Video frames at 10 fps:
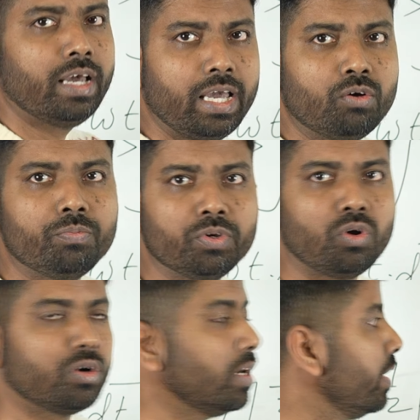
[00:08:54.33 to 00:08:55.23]
I hope you
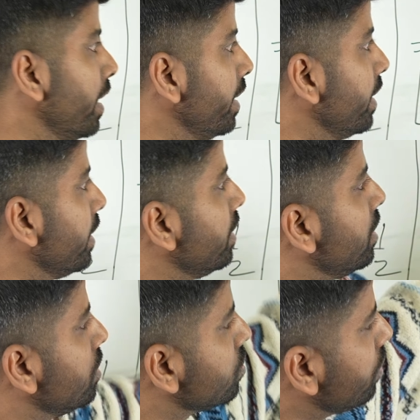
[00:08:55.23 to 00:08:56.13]
got clear idea.
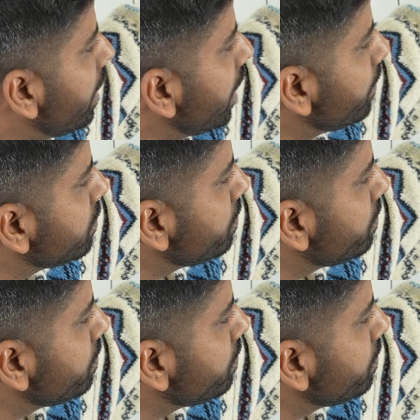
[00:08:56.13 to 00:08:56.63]
So I have